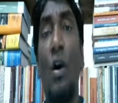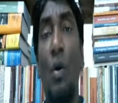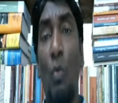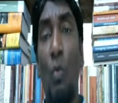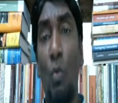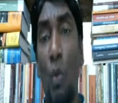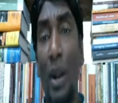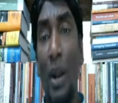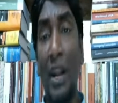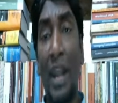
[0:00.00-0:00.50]

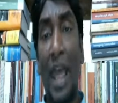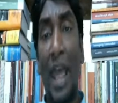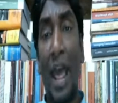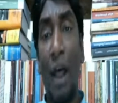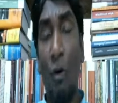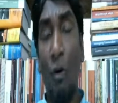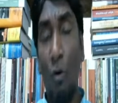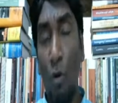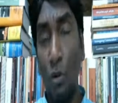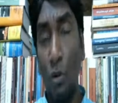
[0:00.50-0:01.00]
one
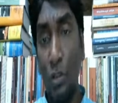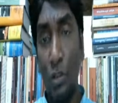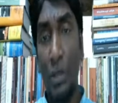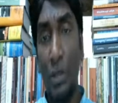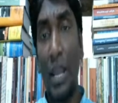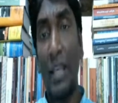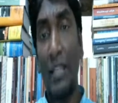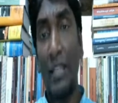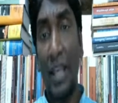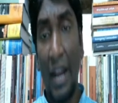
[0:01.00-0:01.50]

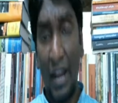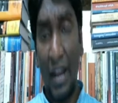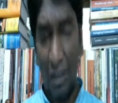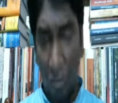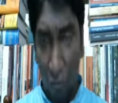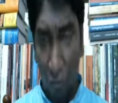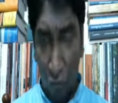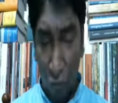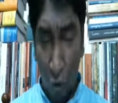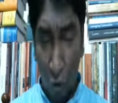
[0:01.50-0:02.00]
altogether and
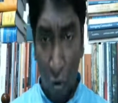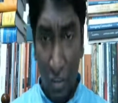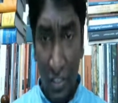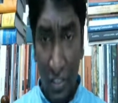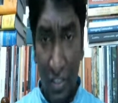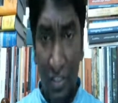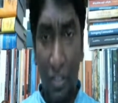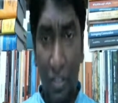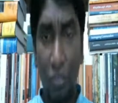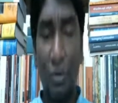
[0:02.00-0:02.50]
of course
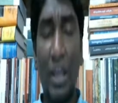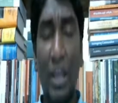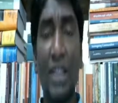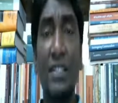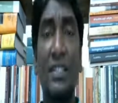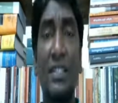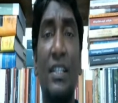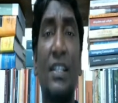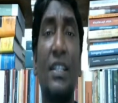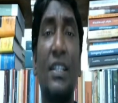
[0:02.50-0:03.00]
you can
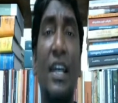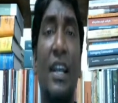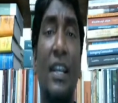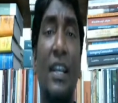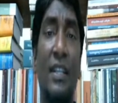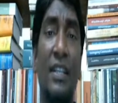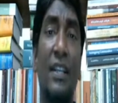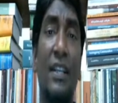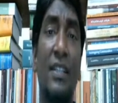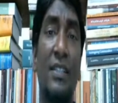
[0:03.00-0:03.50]
see that
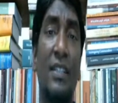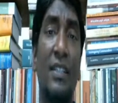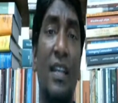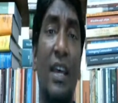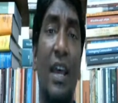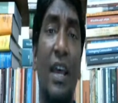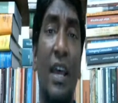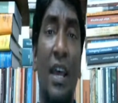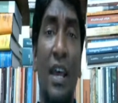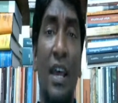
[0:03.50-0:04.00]
there is a, an